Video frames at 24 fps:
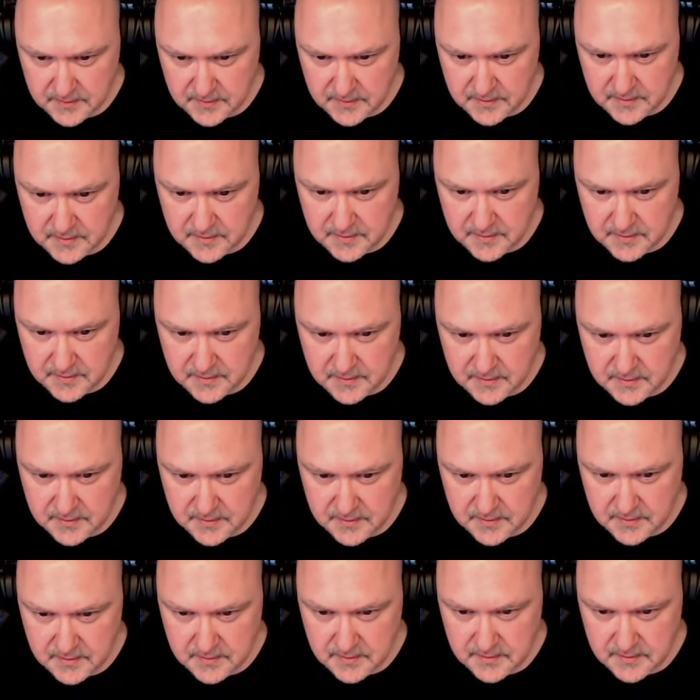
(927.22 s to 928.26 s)

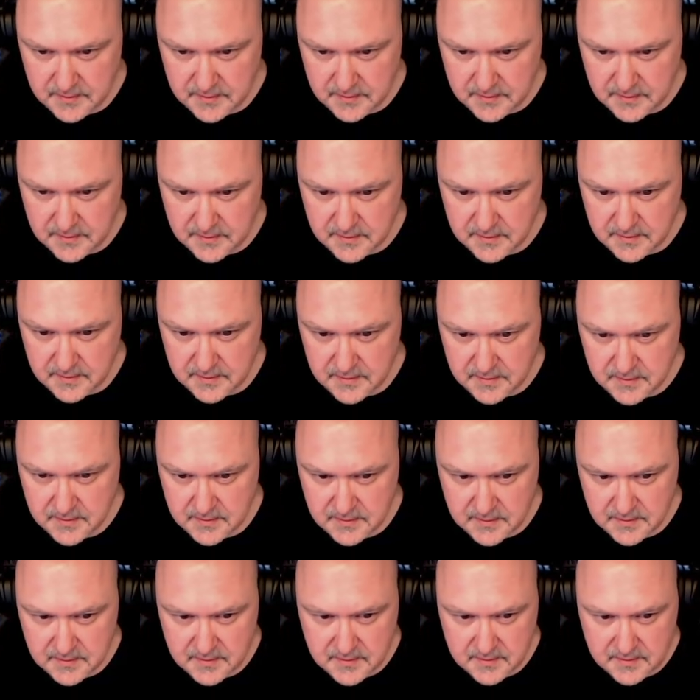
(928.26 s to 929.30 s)

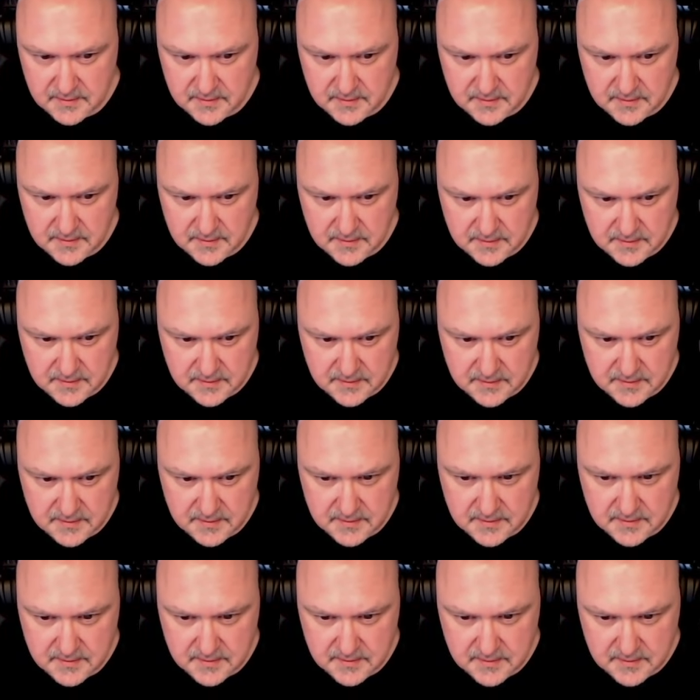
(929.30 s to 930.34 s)
[no speech]